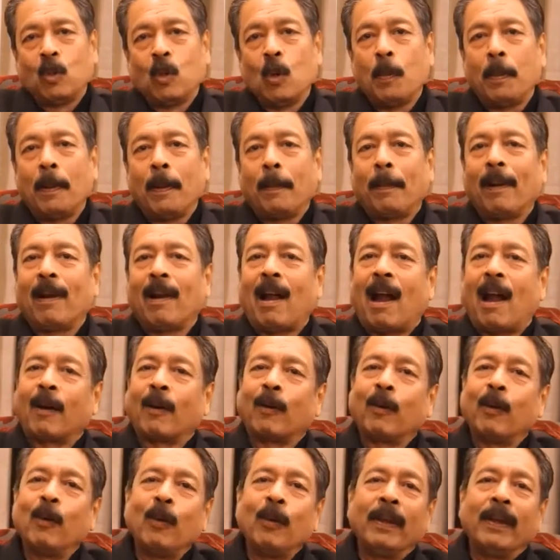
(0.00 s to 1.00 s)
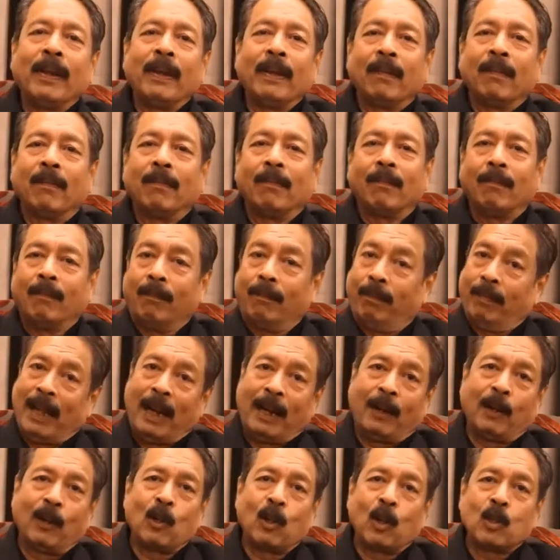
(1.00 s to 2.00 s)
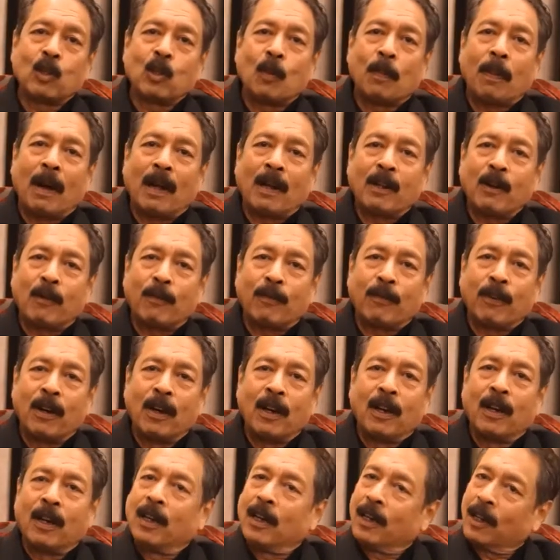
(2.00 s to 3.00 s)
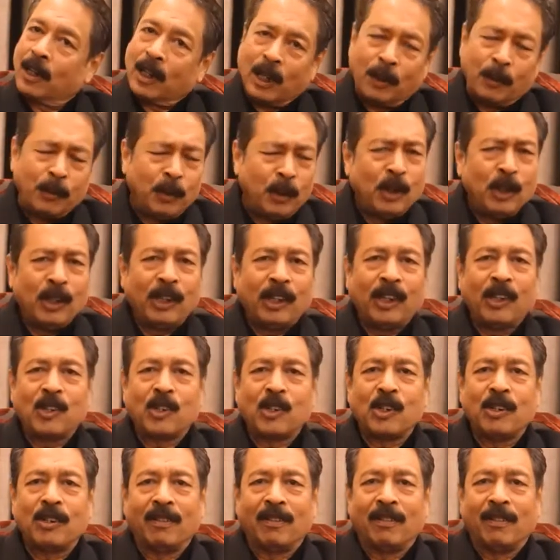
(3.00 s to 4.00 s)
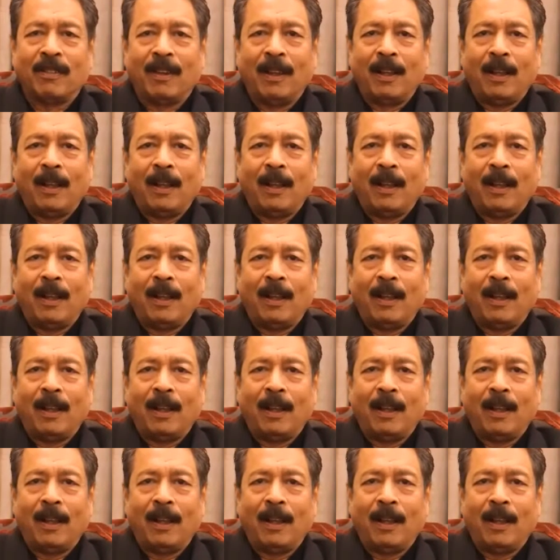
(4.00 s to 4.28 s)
Two people arguing, that is also part of communication.